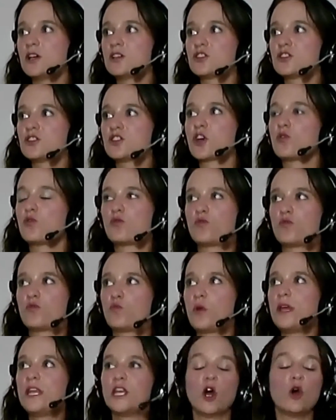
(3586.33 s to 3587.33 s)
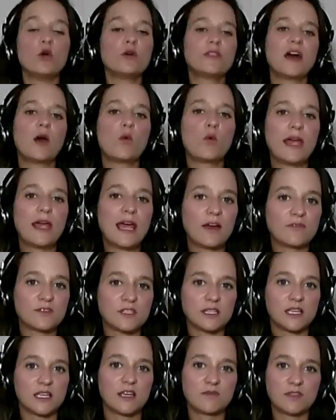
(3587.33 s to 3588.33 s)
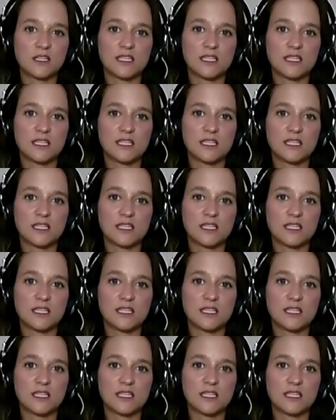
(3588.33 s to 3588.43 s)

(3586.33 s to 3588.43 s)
So we know that we have to live